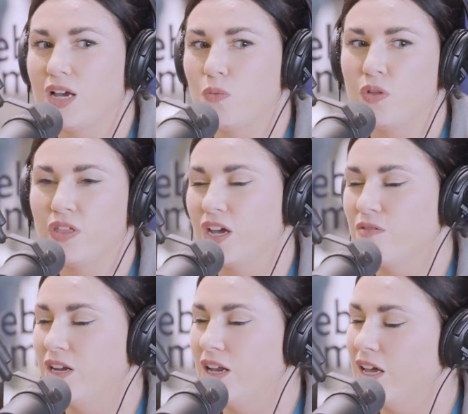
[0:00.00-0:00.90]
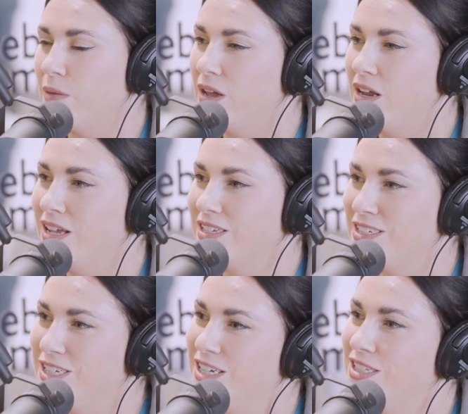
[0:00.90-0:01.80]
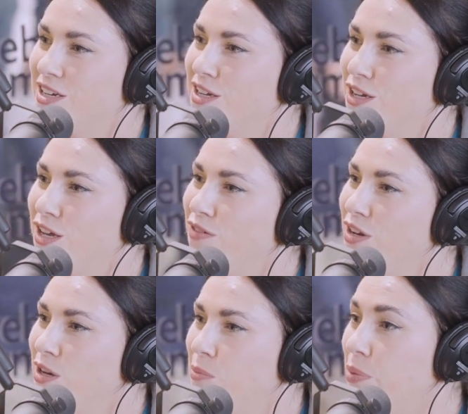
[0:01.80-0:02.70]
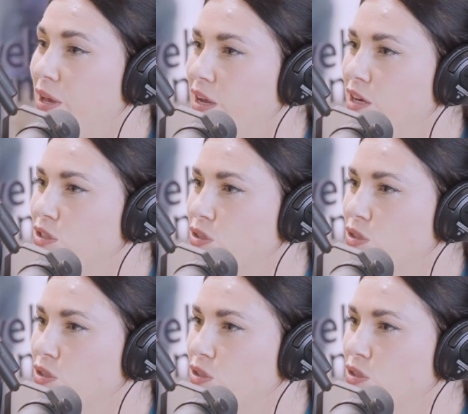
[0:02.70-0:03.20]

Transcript: One thing I really like about it is our tickets are given in pairs,